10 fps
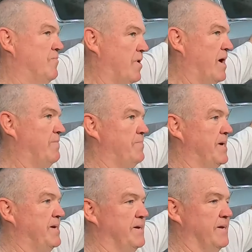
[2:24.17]

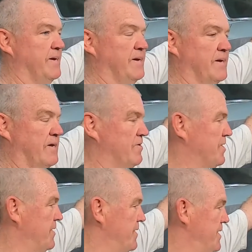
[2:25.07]
painted, and clear
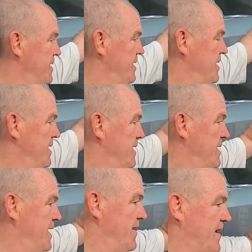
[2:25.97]
coated.
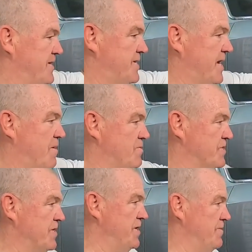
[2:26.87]
And I said I
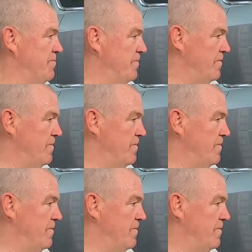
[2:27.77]
was going to